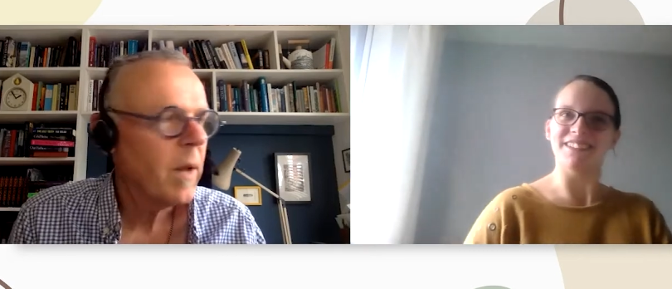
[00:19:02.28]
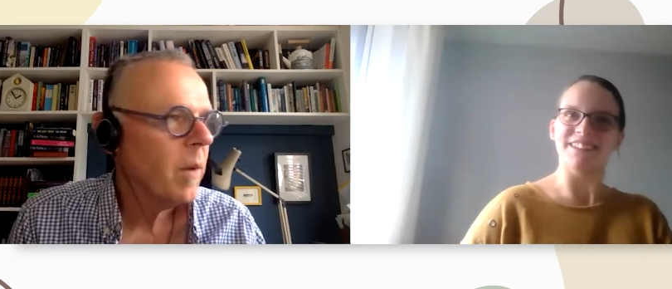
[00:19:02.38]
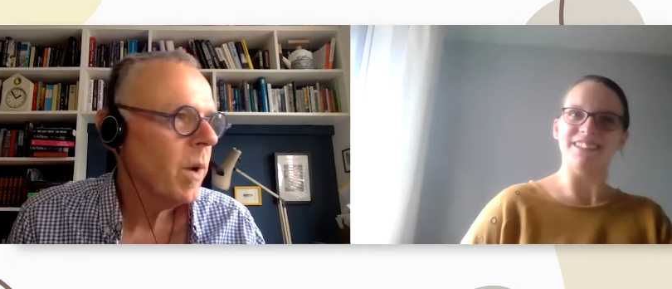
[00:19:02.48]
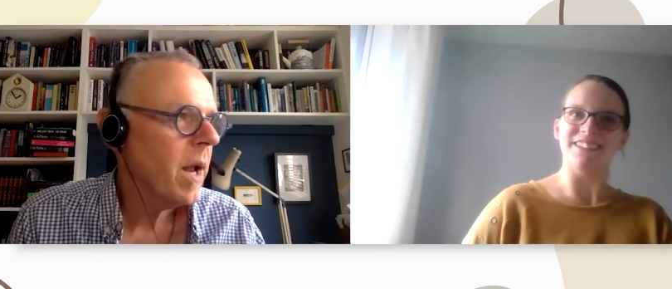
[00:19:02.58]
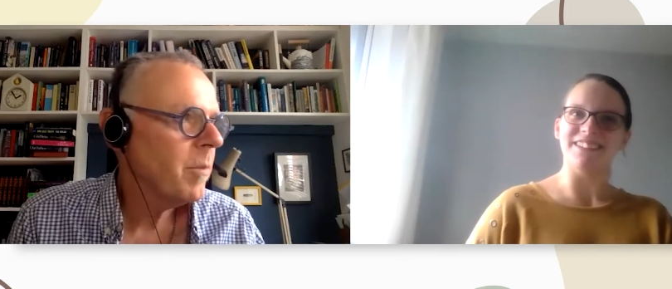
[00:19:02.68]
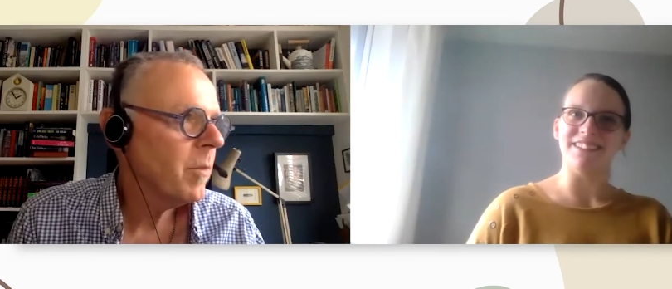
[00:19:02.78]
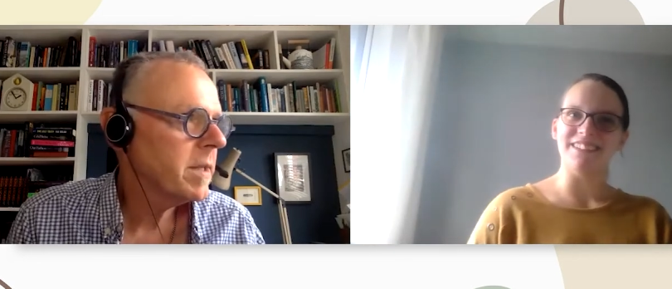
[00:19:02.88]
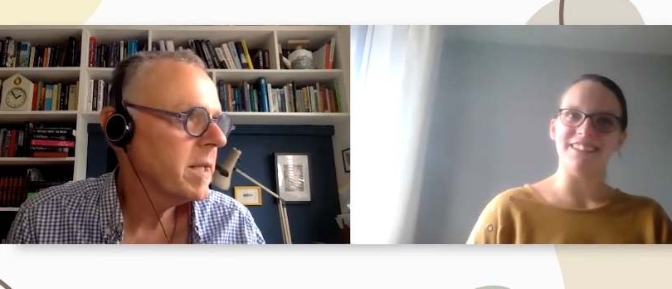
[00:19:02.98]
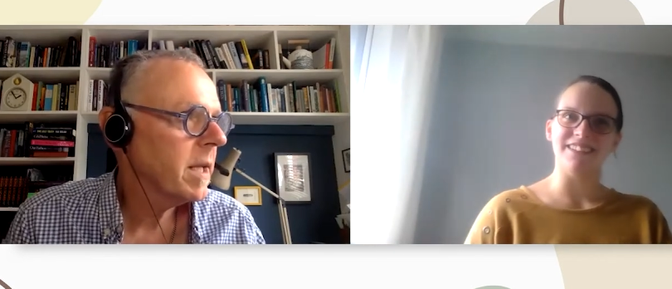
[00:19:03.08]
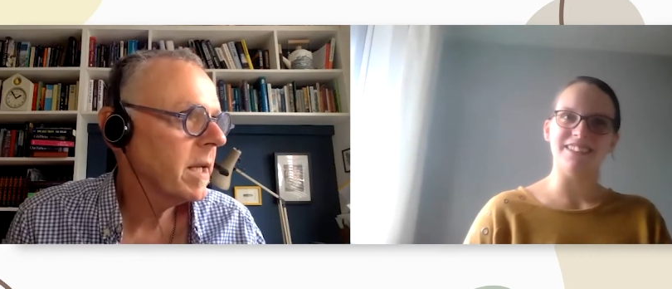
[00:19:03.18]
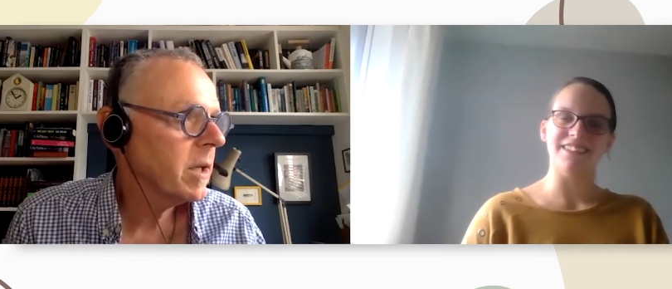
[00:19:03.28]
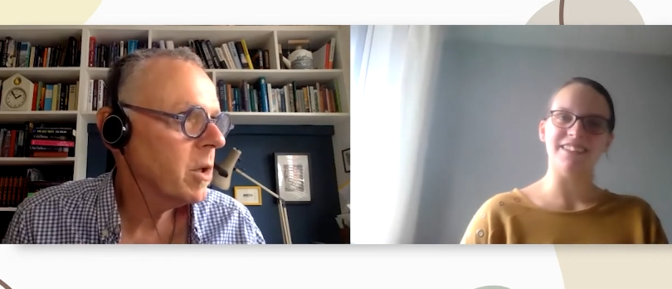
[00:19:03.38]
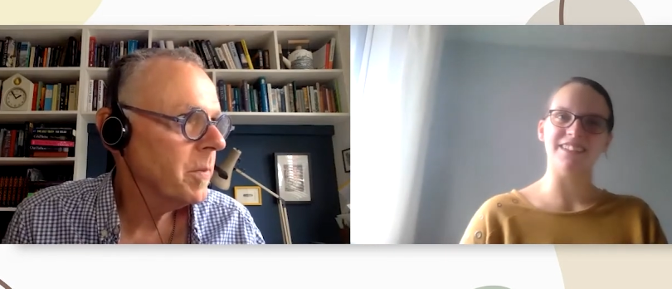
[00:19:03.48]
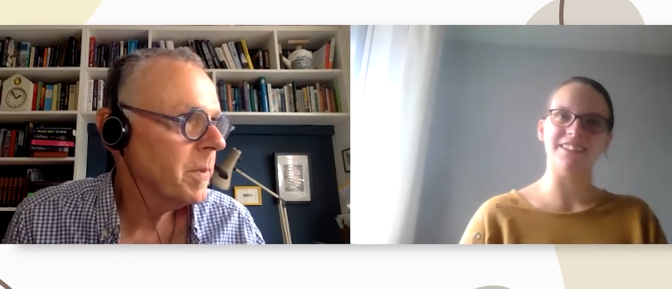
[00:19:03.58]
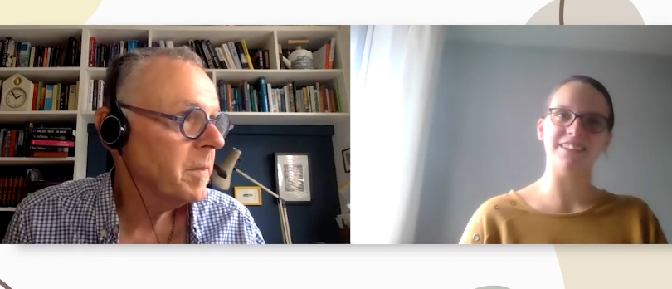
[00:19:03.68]
Speaker 1: Well, I'm writing a
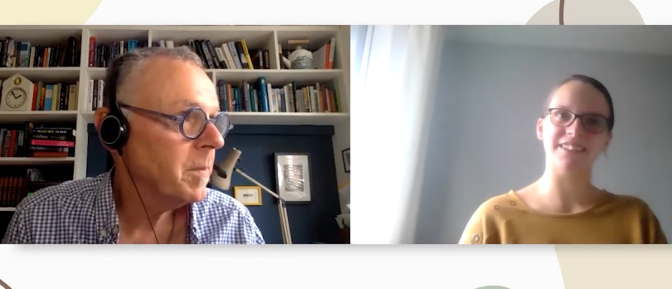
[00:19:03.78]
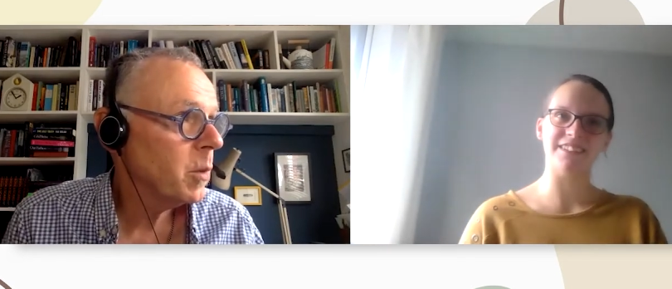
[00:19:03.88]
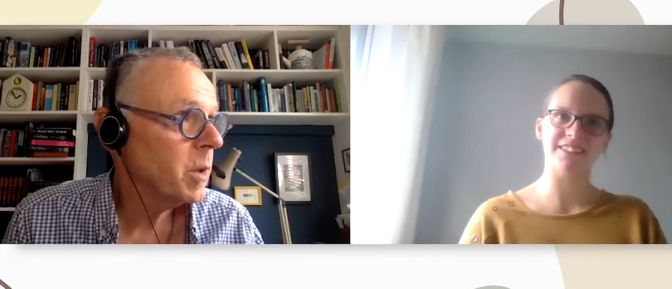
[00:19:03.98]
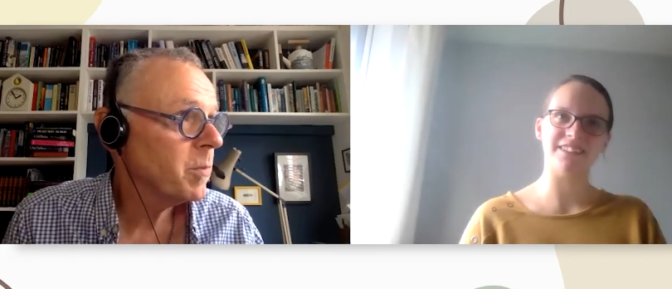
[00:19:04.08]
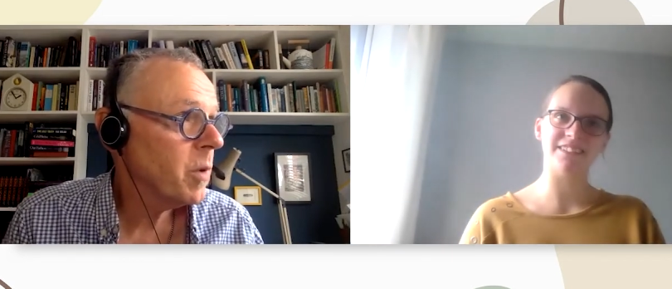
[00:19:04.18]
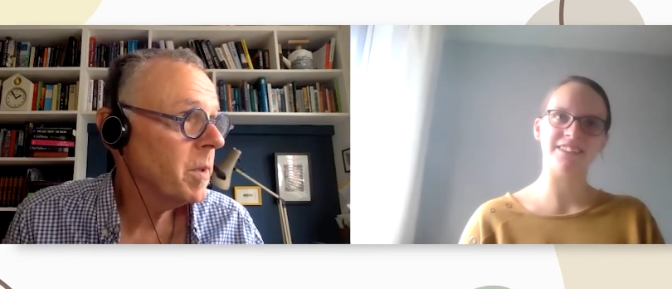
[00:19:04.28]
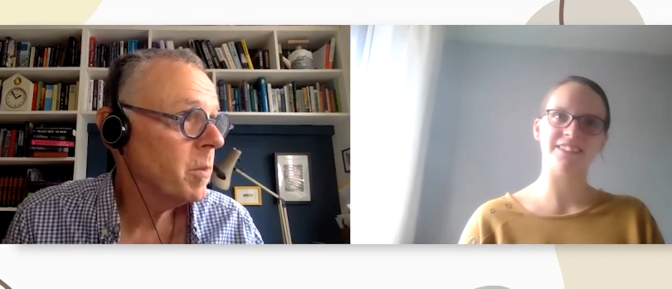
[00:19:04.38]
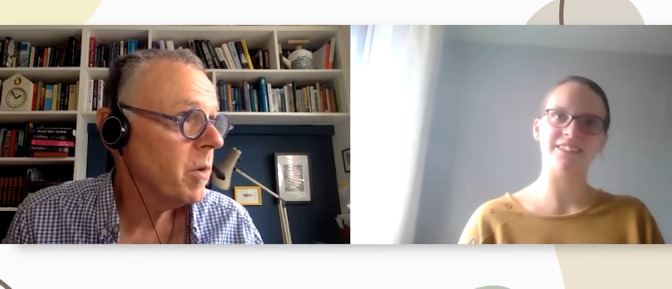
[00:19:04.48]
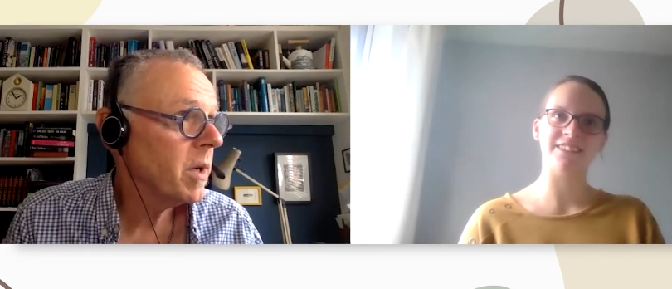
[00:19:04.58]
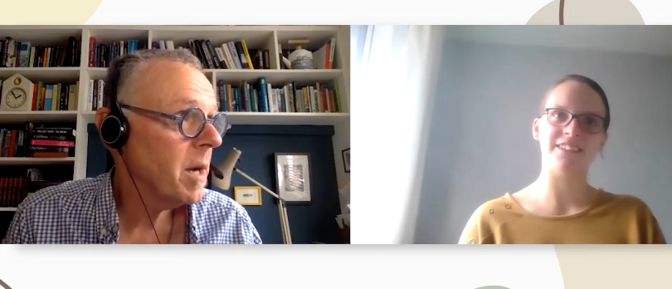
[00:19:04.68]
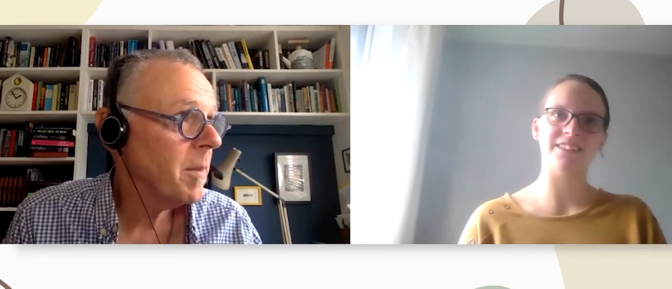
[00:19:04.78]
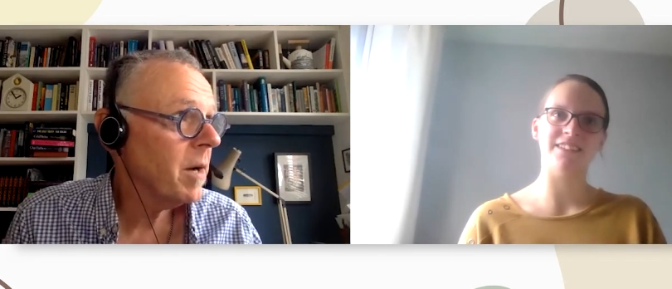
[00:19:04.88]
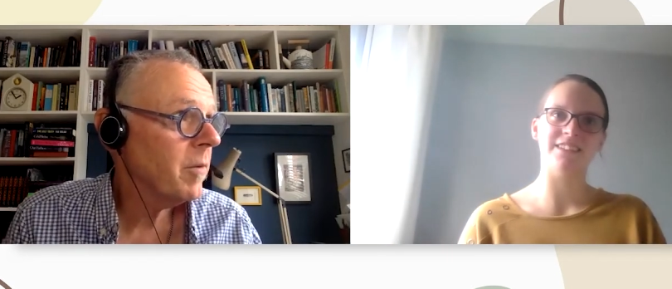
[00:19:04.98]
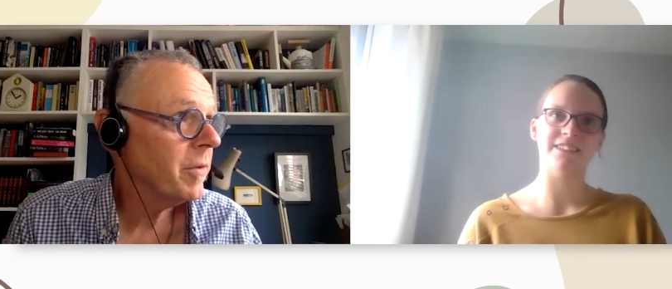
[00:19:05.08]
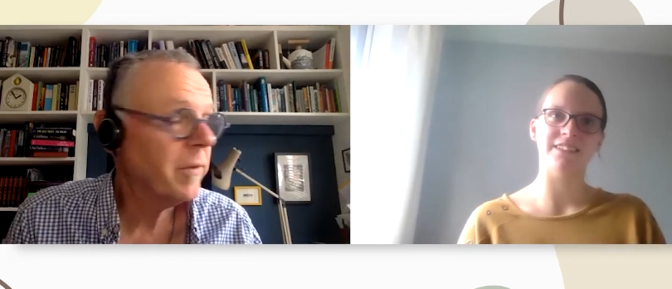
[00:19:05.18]
Cupidi book, which probably won't come
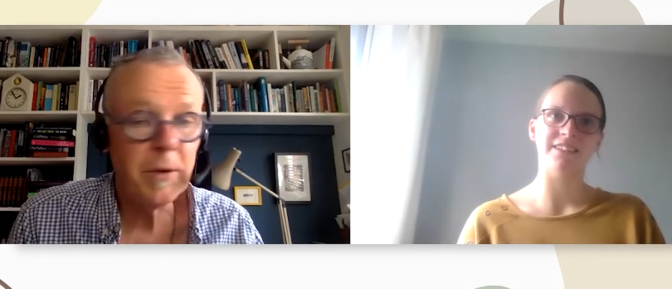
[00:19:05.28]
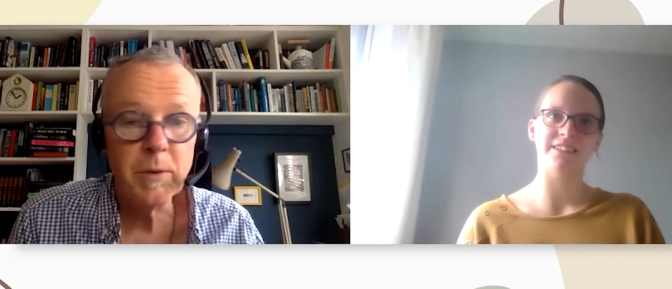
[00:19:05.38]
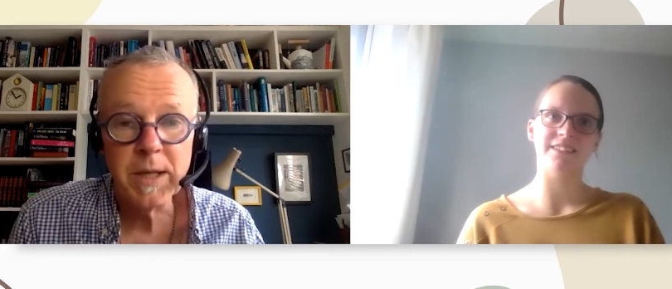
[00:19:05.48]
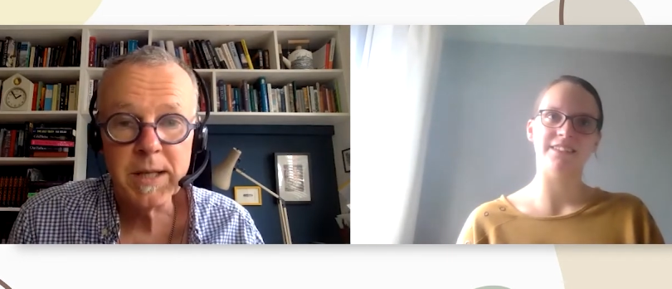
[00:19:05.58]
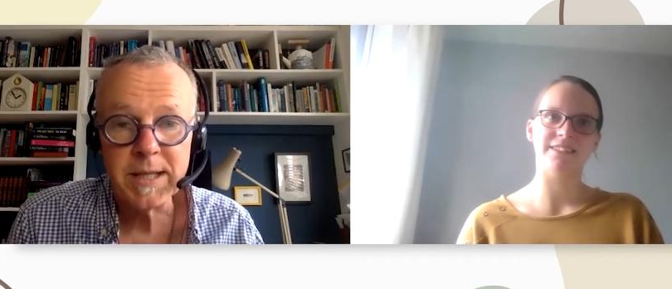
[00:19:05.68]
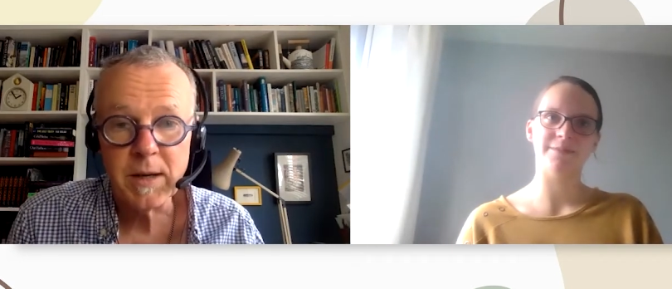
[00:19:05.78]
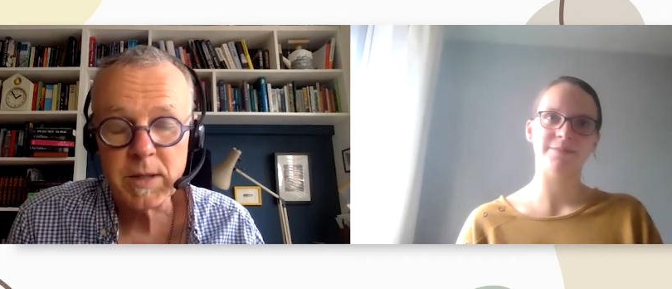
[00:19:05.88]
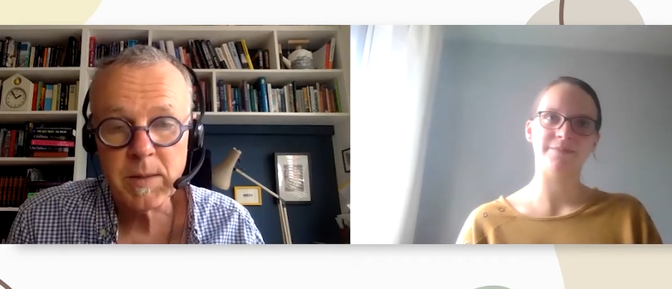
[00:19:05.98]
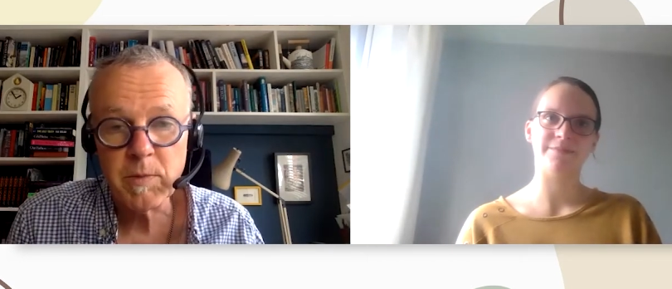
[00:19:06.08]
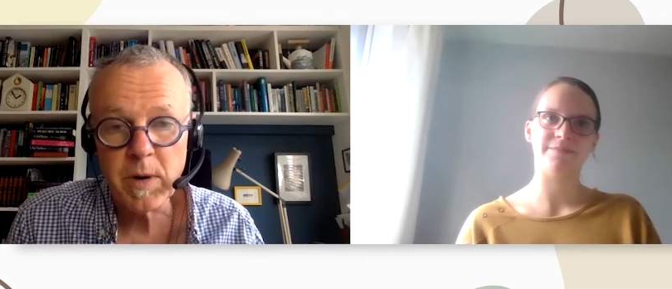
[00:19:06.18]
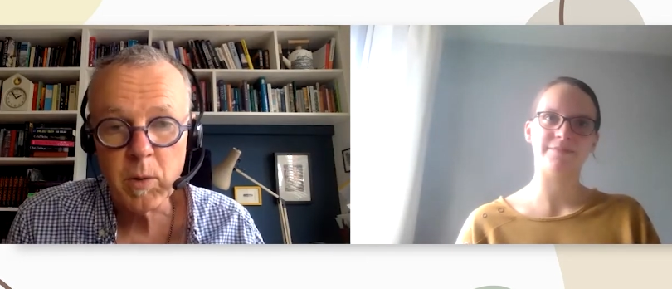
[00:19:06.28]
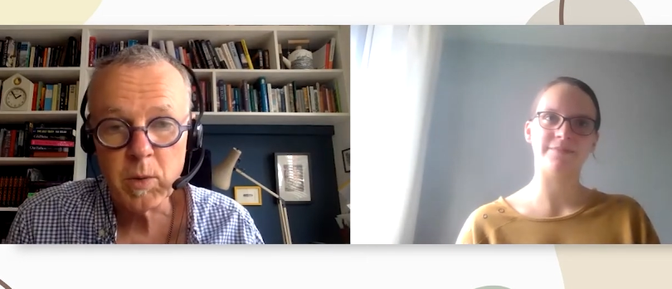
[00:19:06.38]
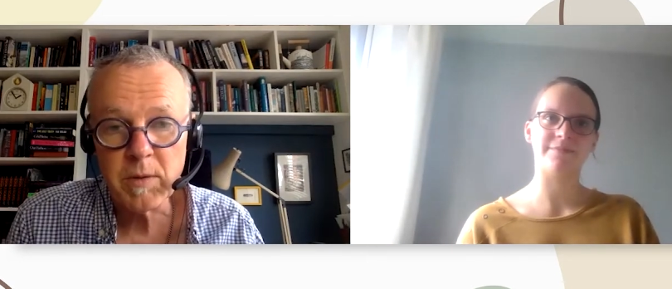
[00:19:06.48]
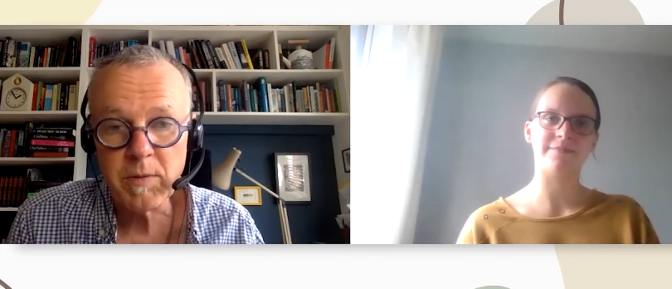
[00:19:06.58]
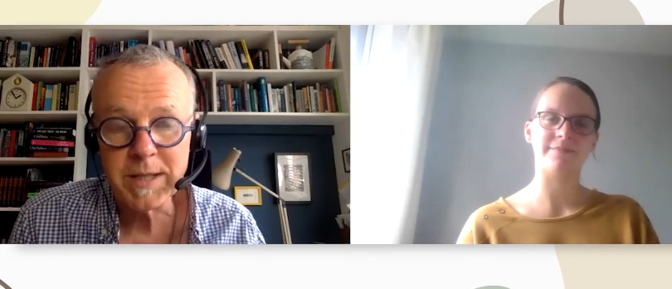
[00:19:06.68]
out for a few years now because I'm
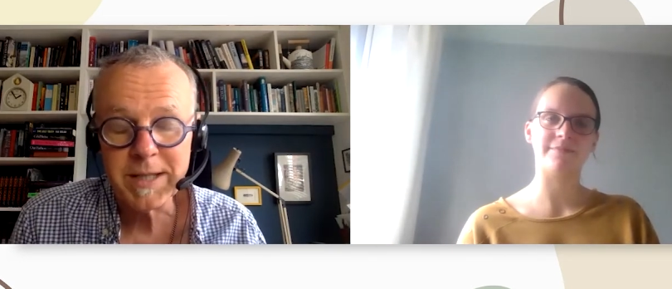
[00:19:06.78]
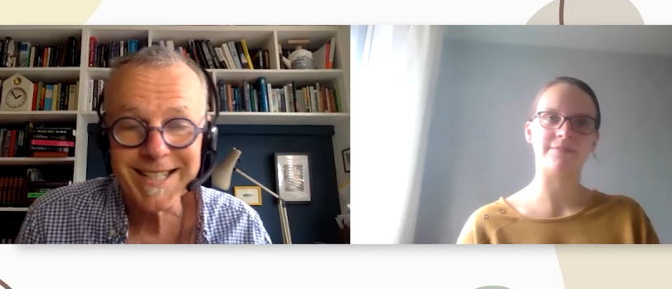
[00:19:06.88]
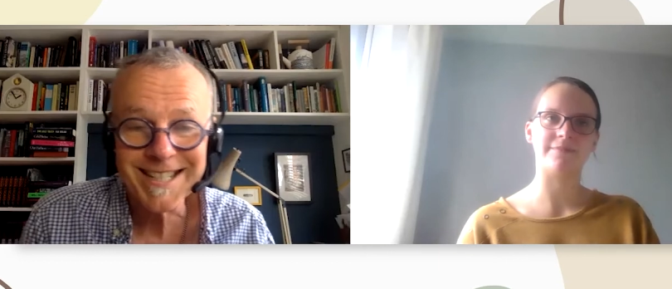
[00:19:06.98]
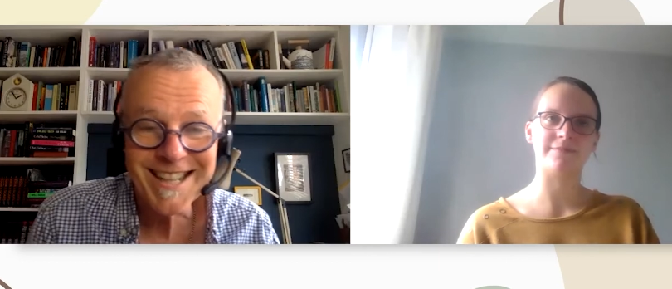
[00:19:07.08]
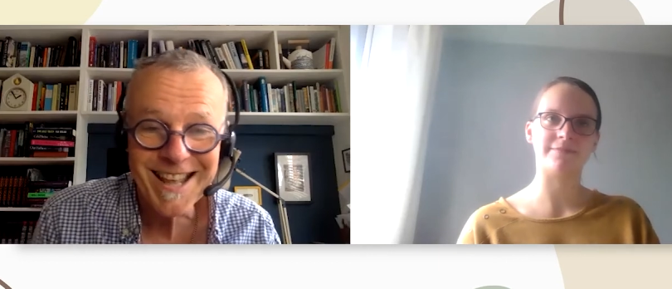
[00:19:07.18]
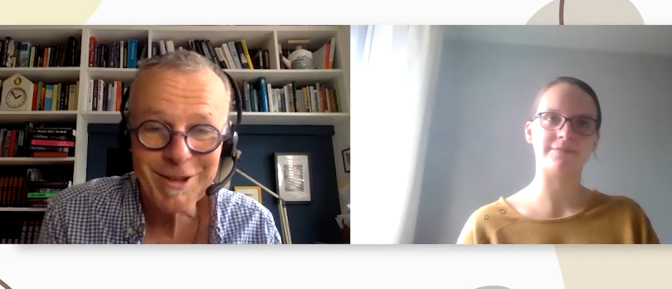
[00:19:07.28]
also writing a,